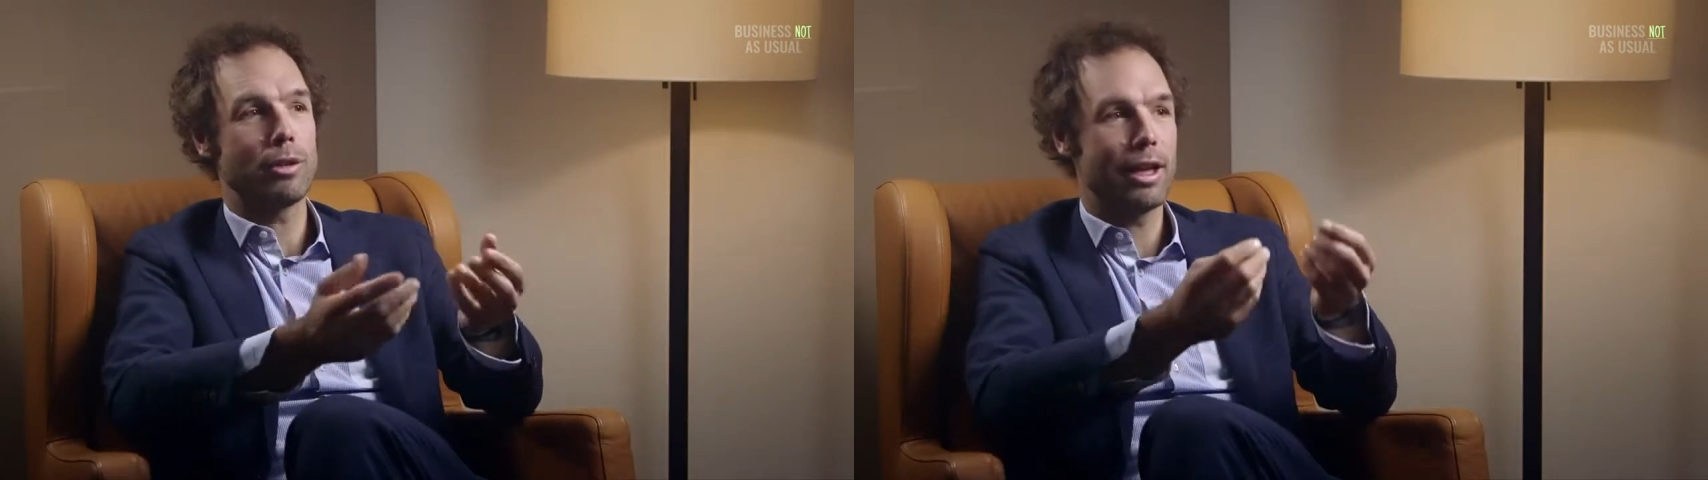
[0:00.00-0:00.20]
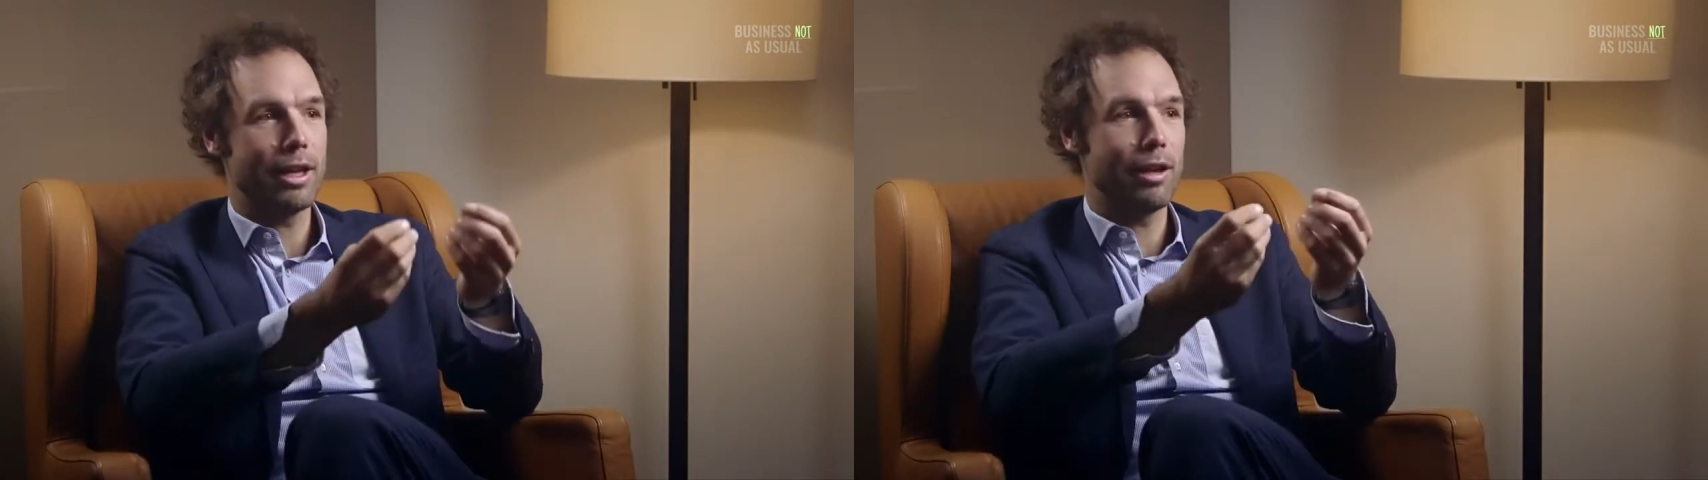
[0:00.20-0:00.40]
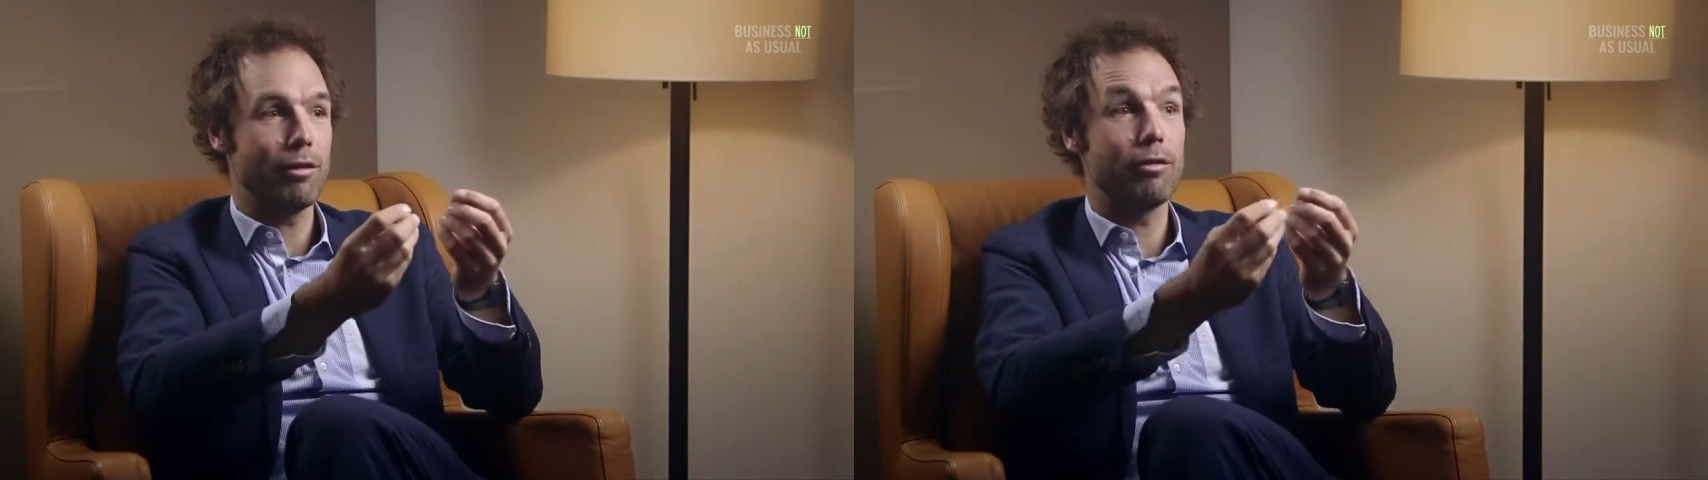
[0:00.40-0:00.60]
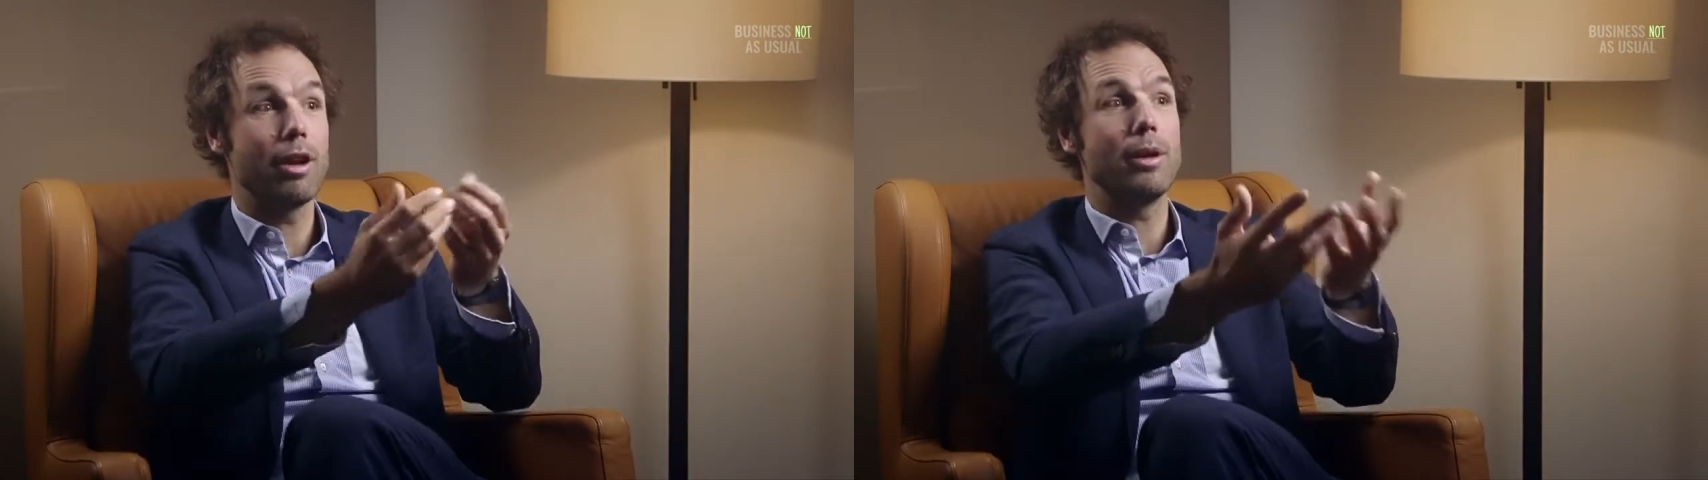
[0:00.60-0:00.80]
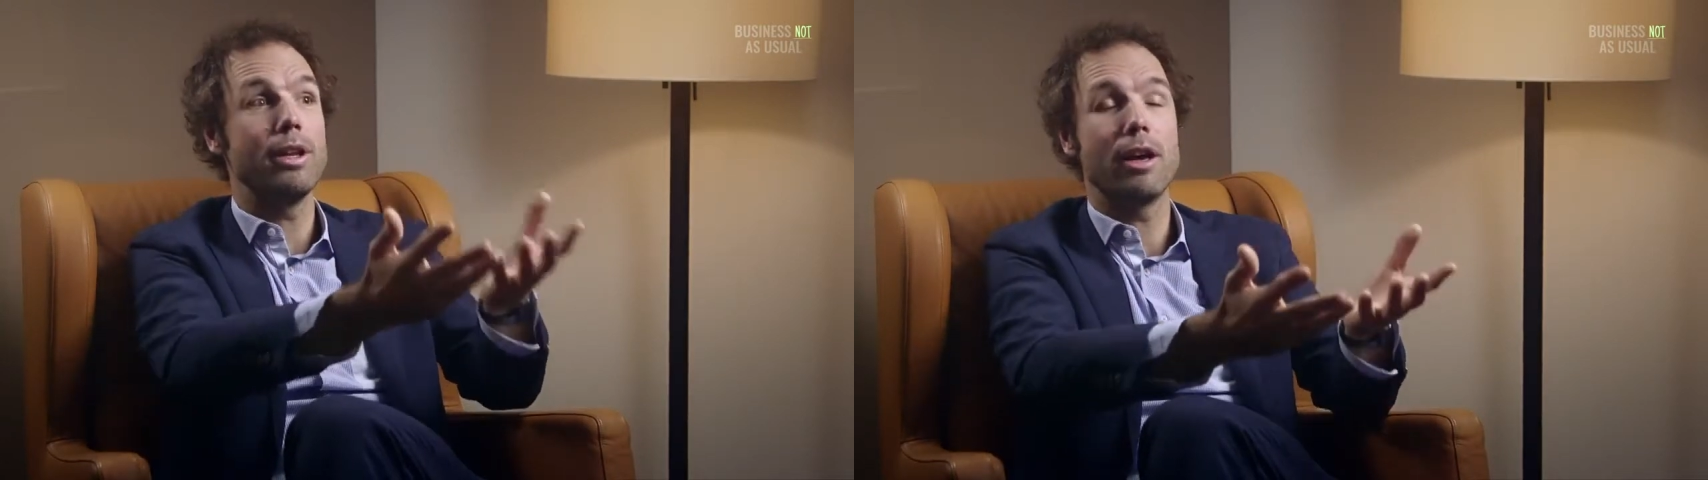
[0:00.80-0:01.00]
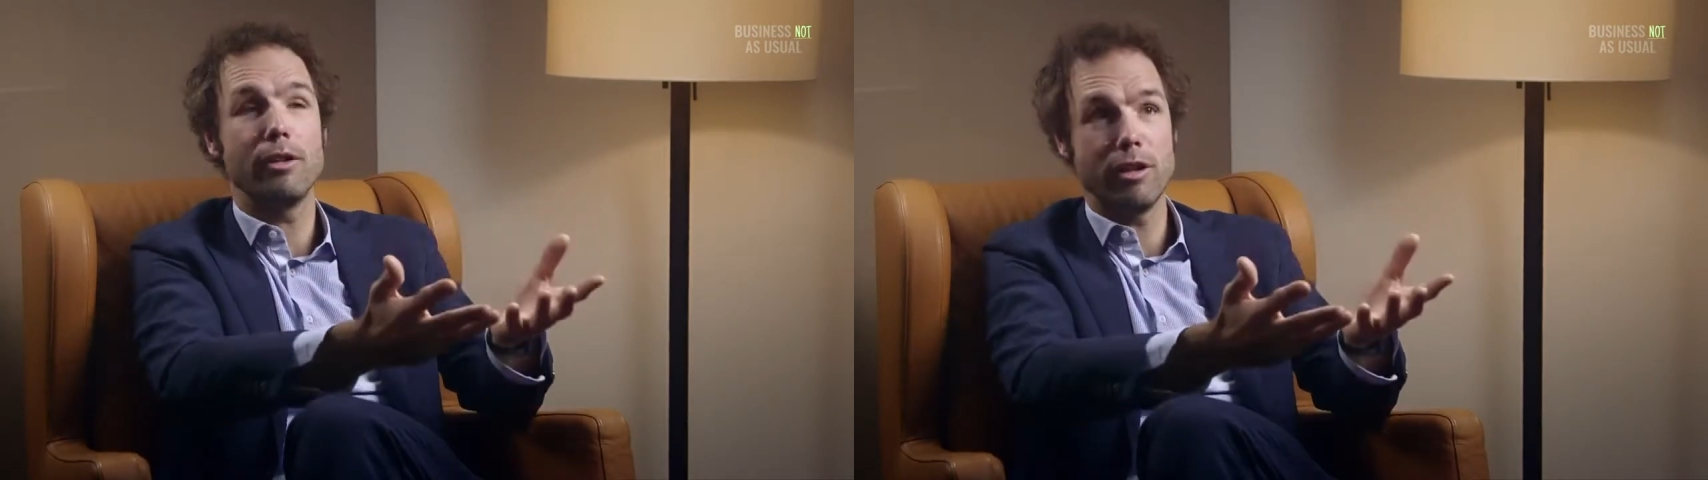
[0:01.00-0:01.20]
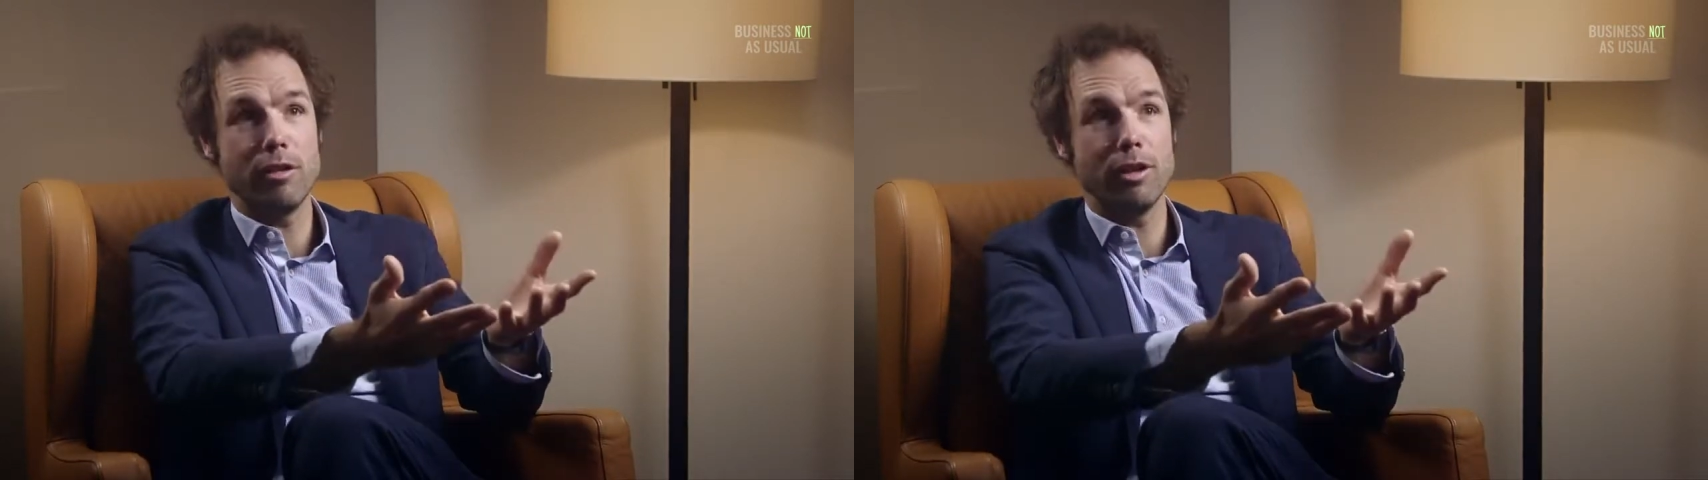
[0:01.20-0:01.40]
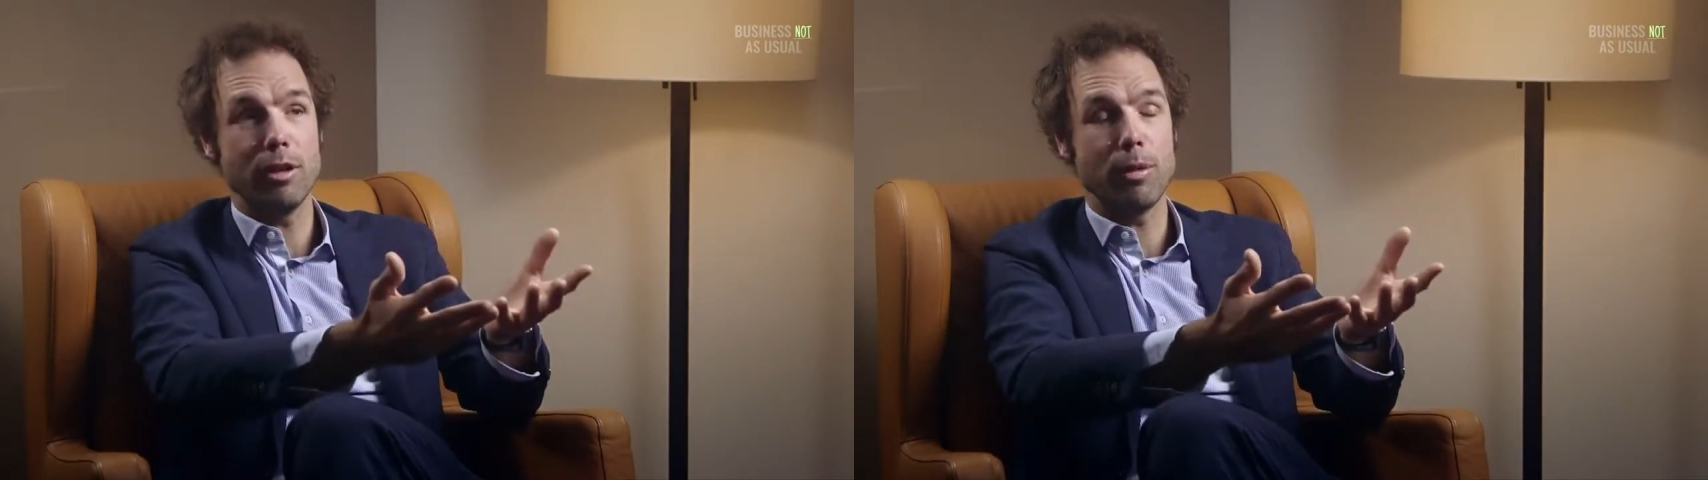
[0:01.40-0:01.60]
like a very nice
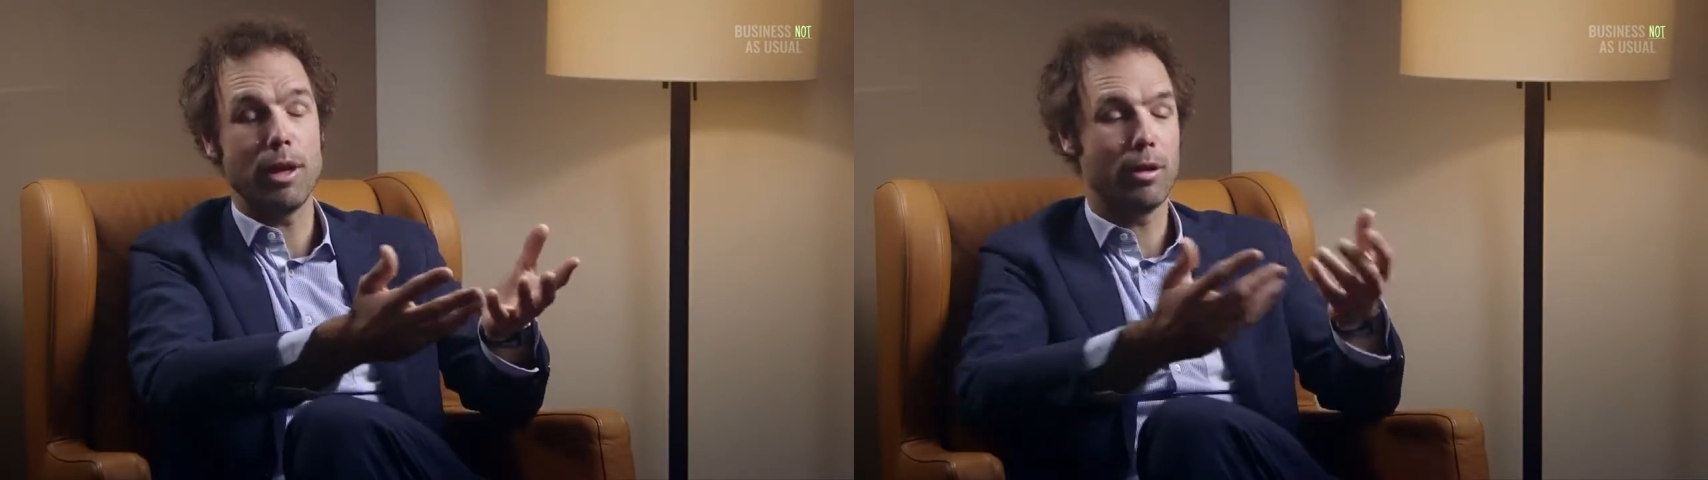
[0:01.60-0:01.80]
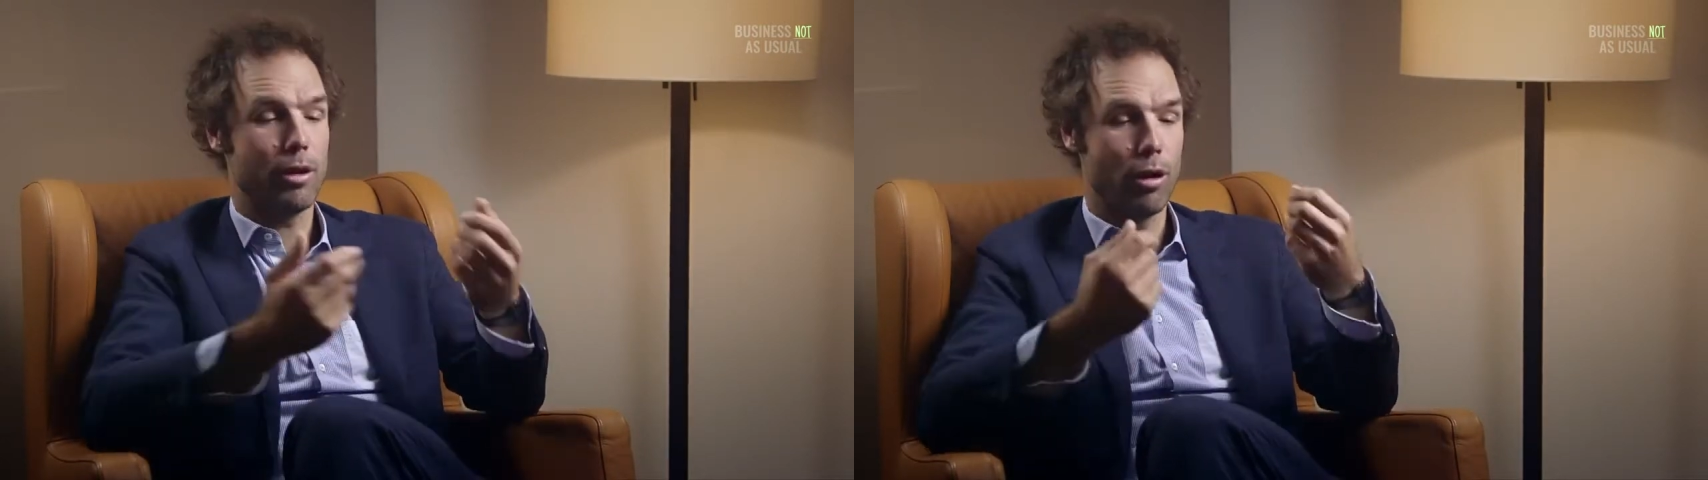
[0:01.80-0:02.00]
evening mail,